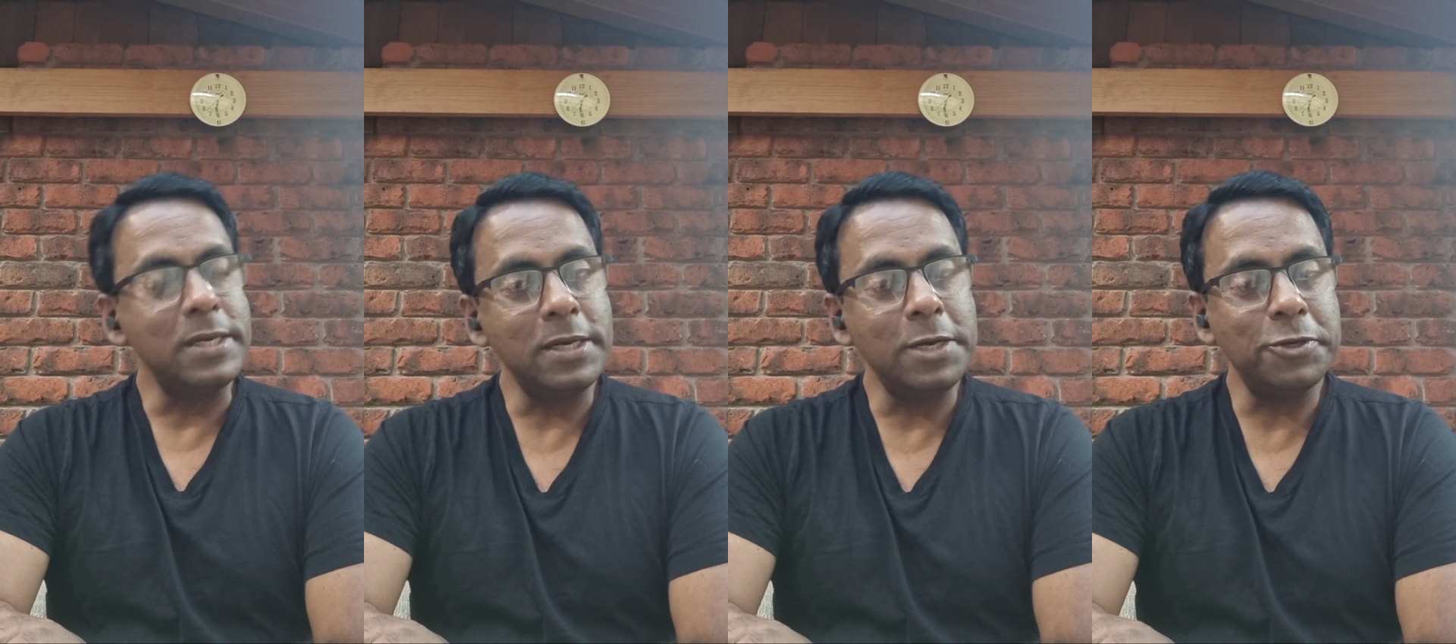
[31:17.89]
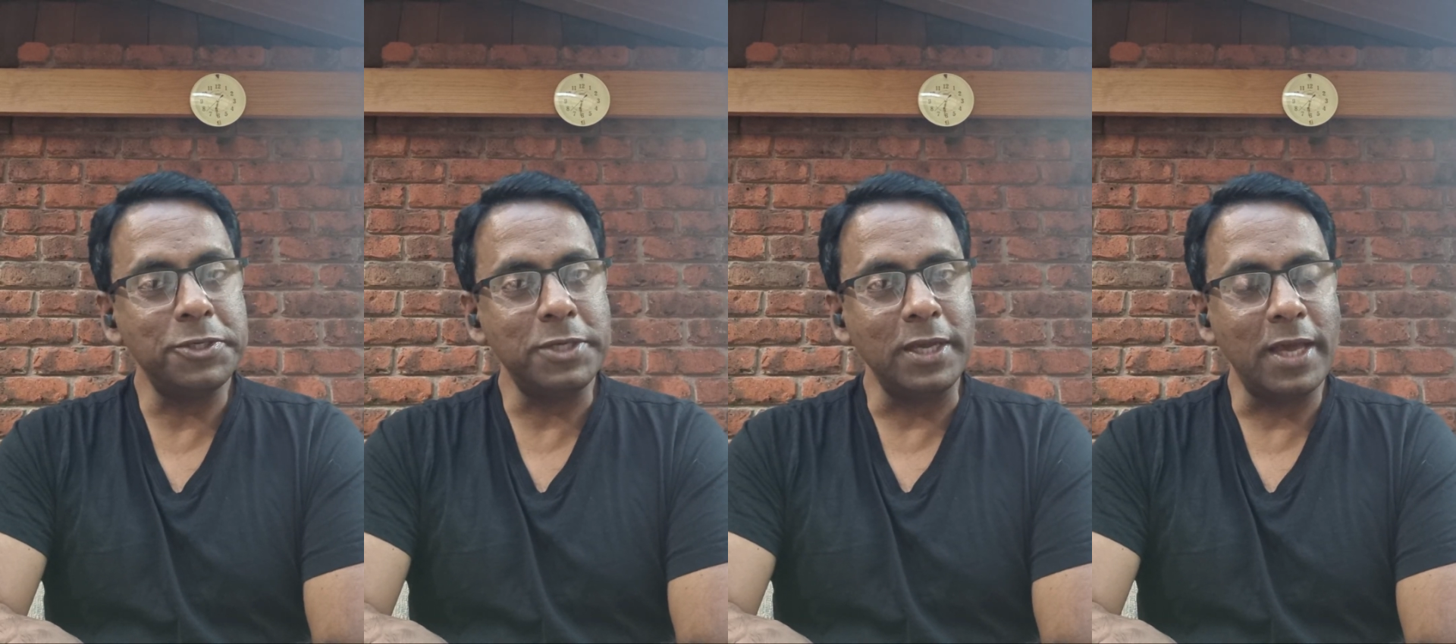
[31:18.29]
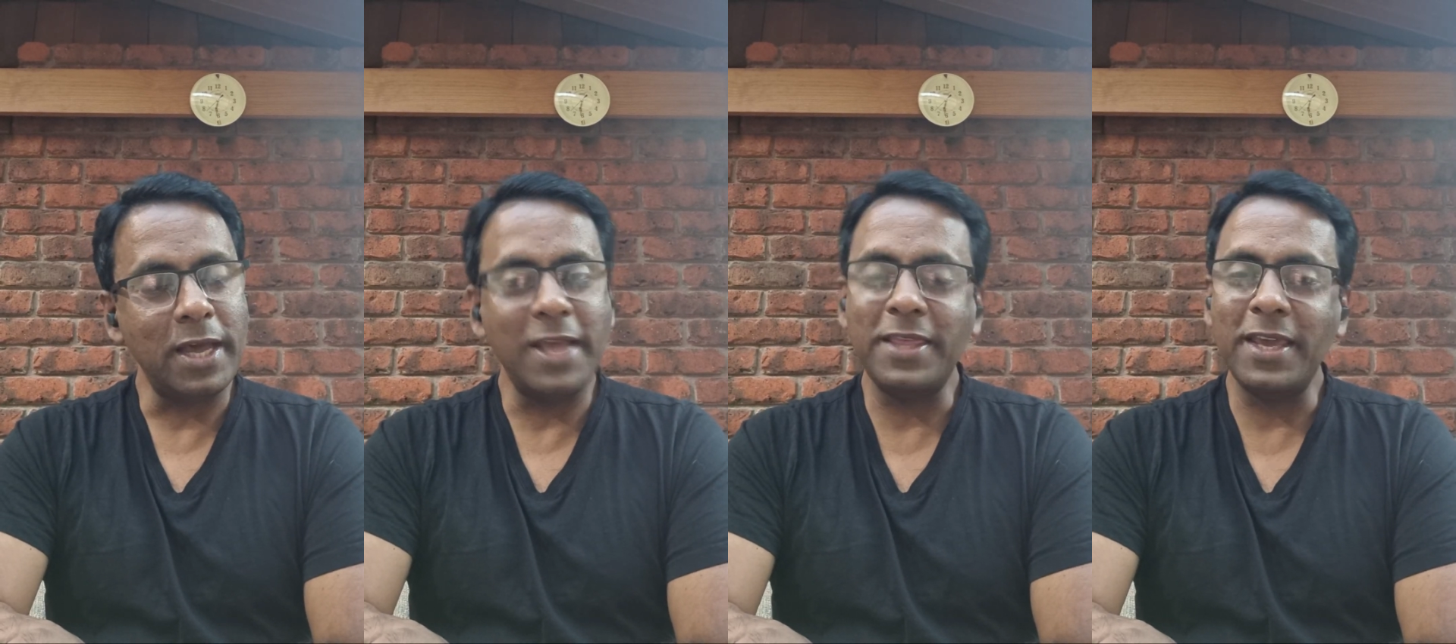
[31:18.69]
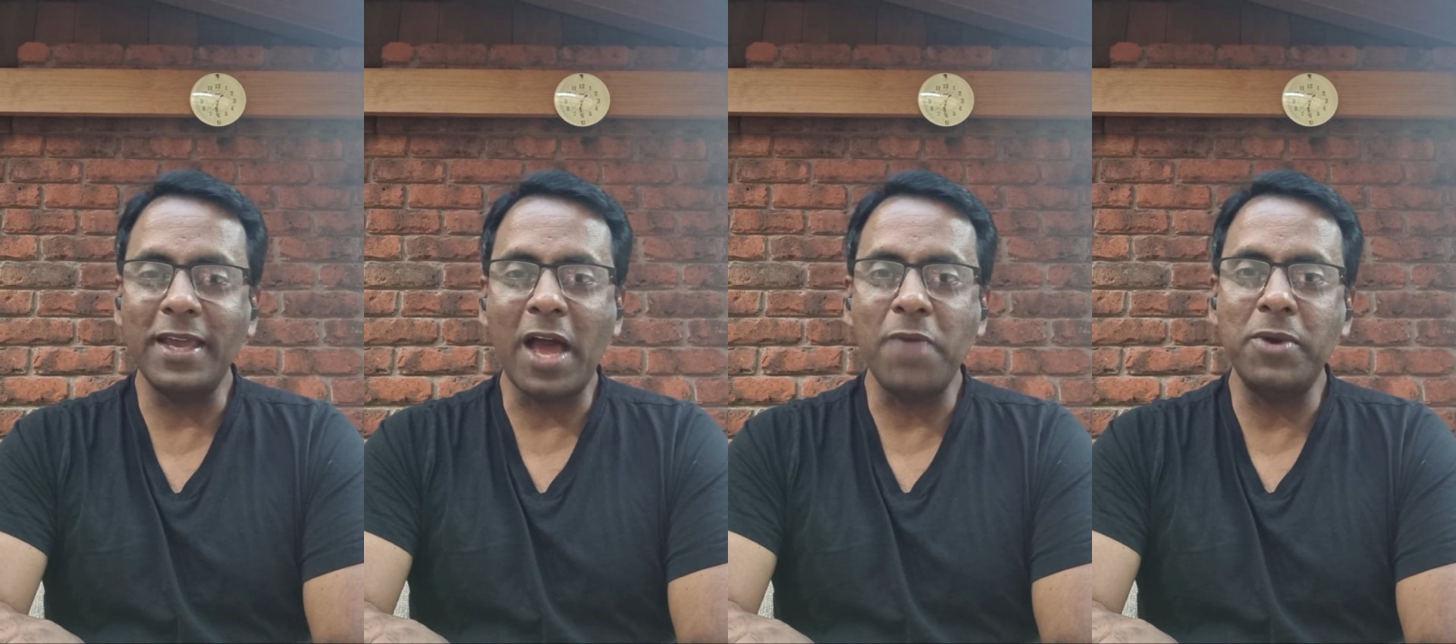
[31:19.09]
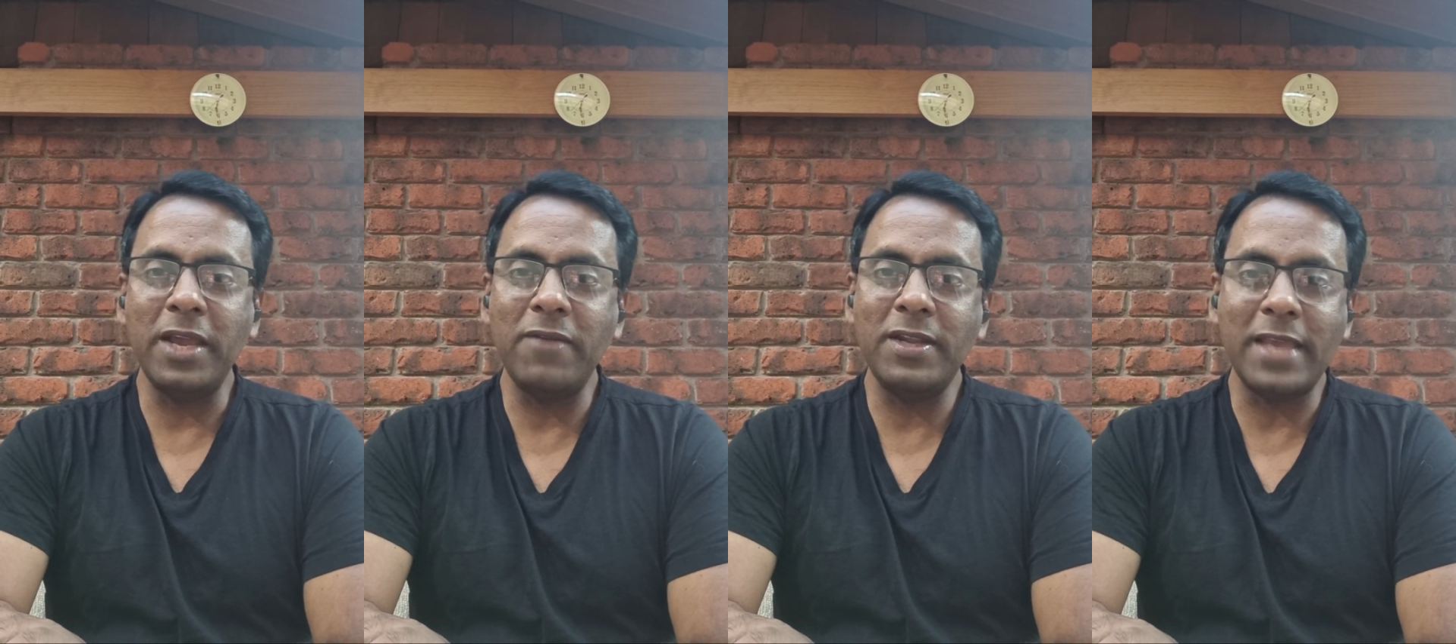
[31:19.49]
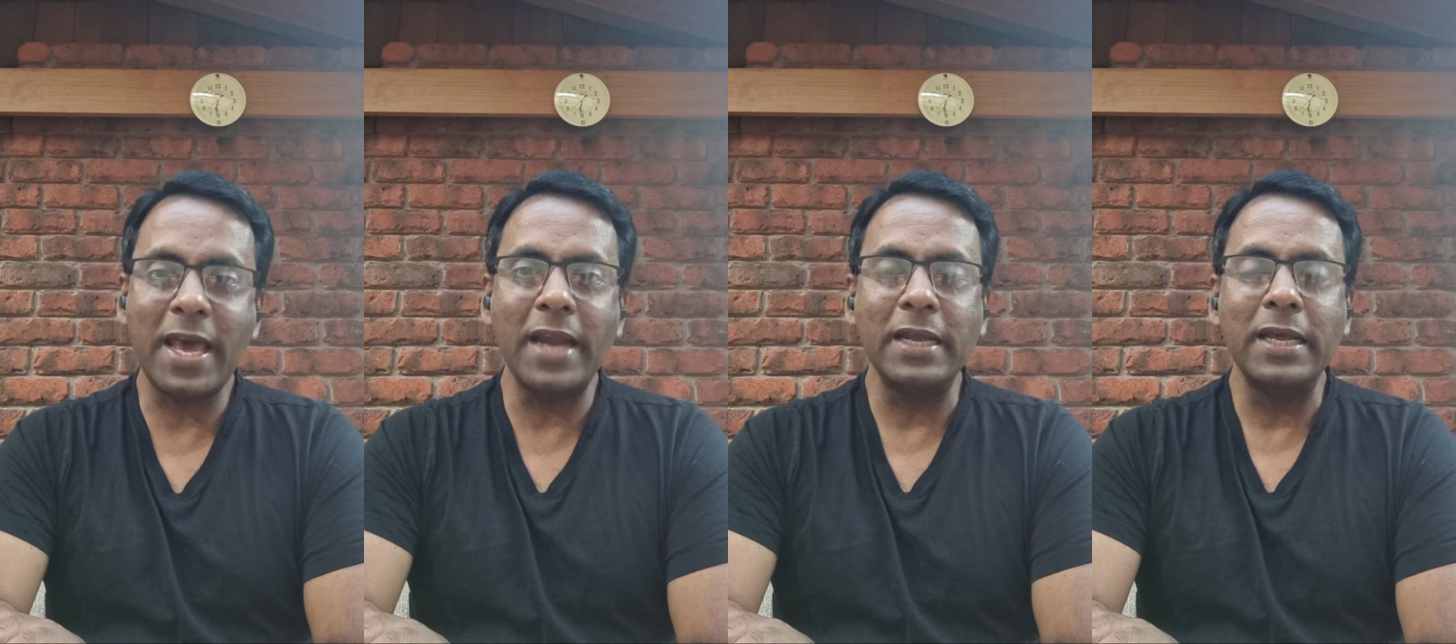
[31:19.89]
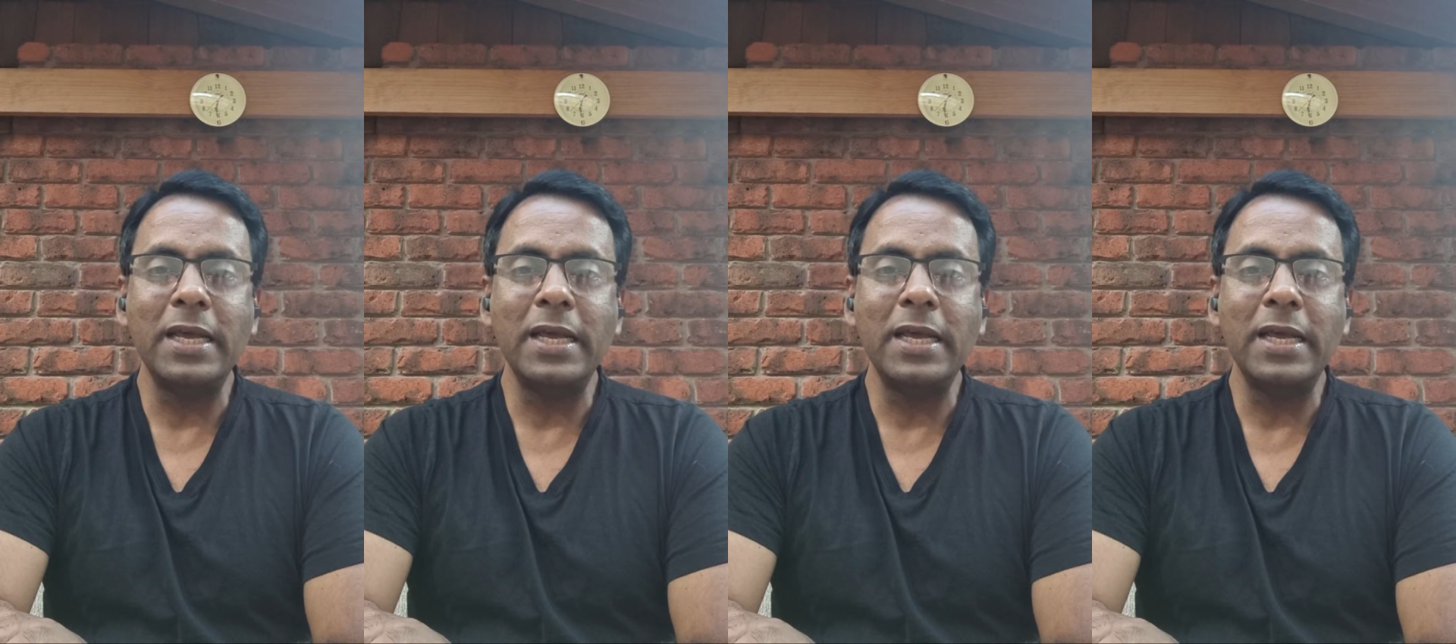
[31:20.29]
it interesting? And I think I would leave it there.